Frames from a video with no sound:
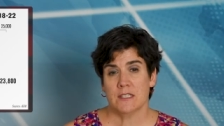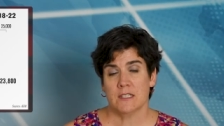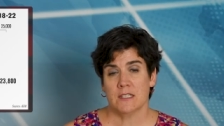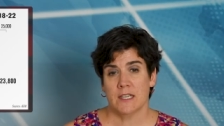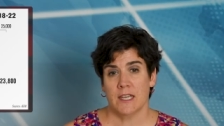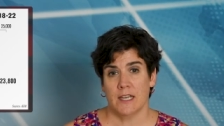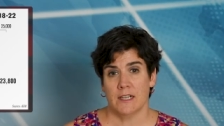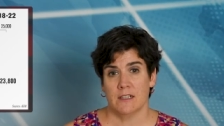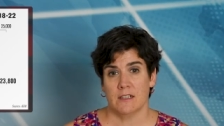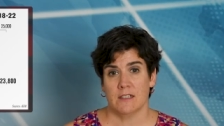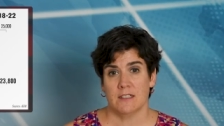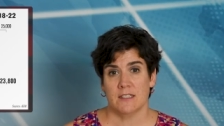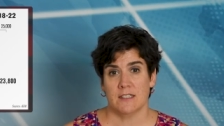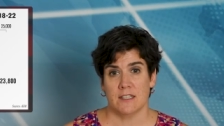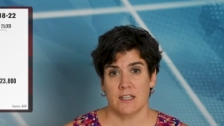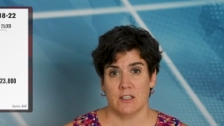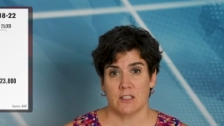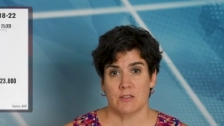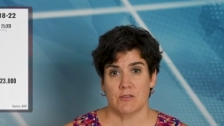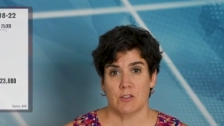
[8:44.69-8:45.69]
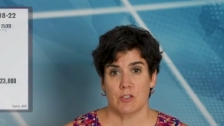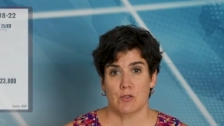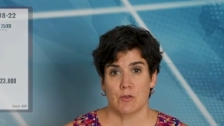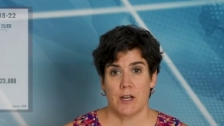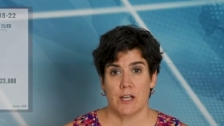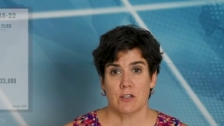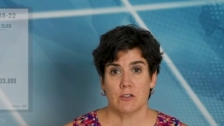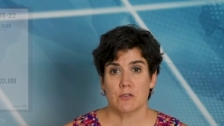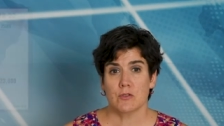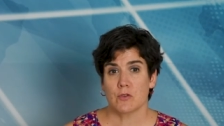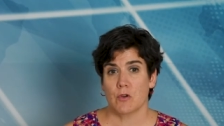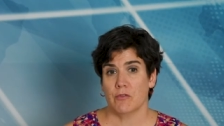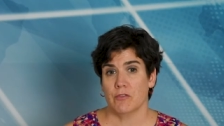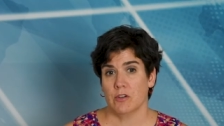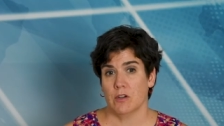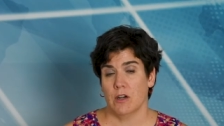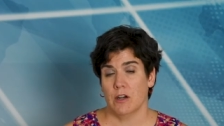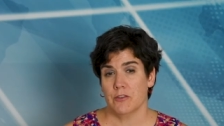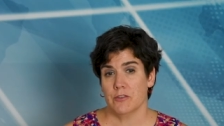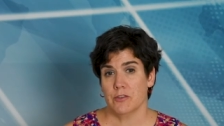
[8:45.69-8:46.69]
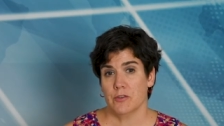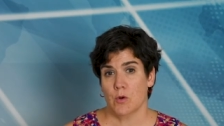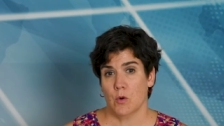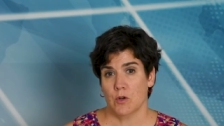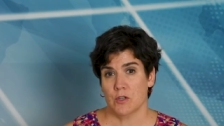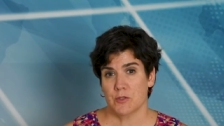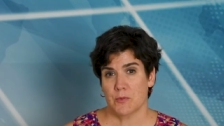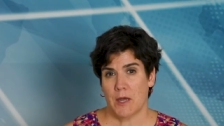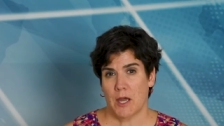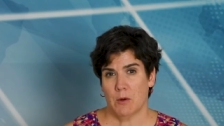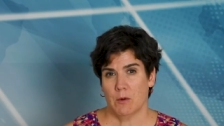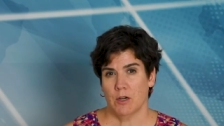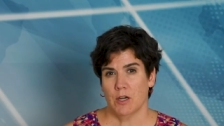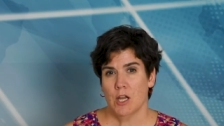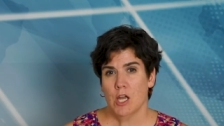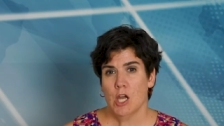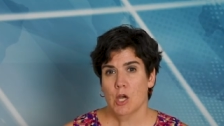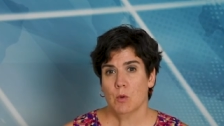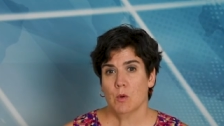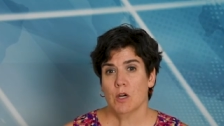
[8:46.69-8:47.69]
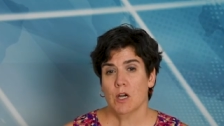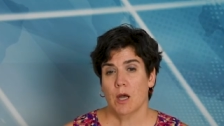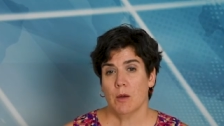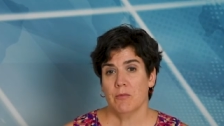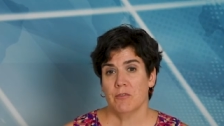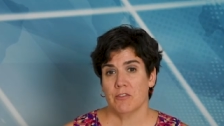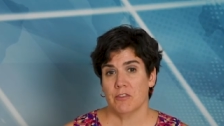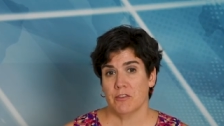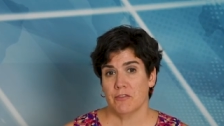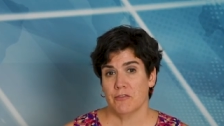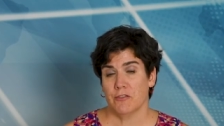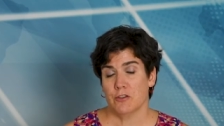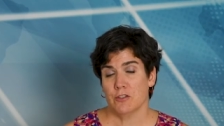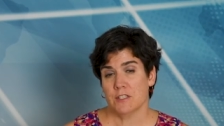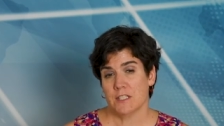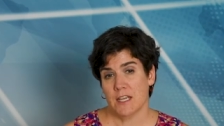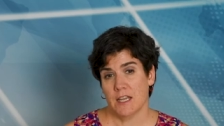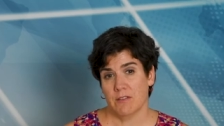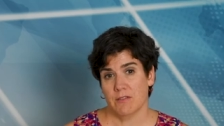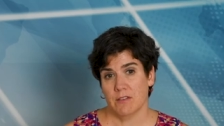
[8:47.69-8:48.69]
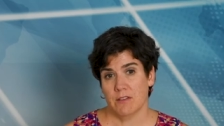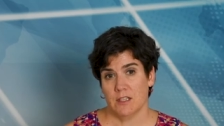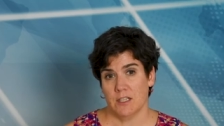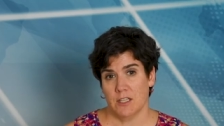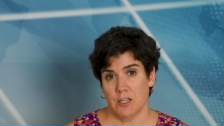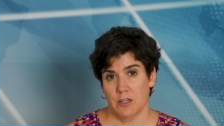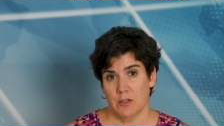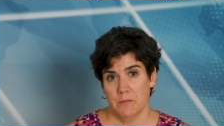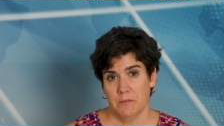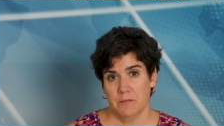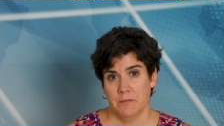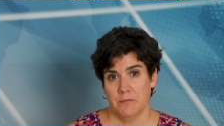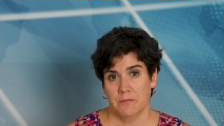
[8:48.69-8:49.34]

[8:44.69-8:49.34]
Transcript: and Canada sales for tractors over 100 horsepower were up for the first half of the year.